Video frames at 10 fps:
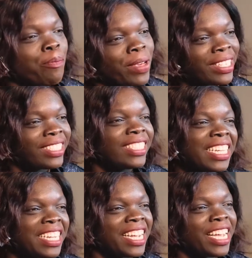Best
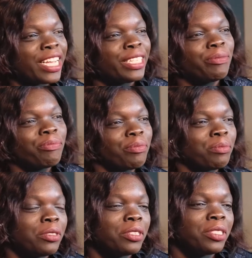singer,
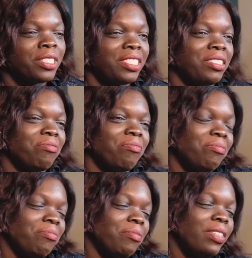not
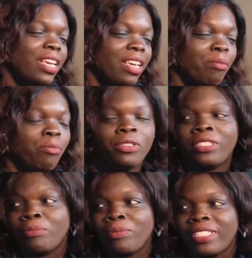a
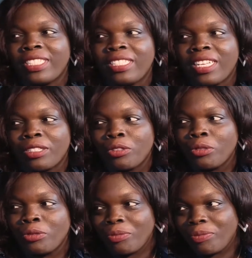music person as well.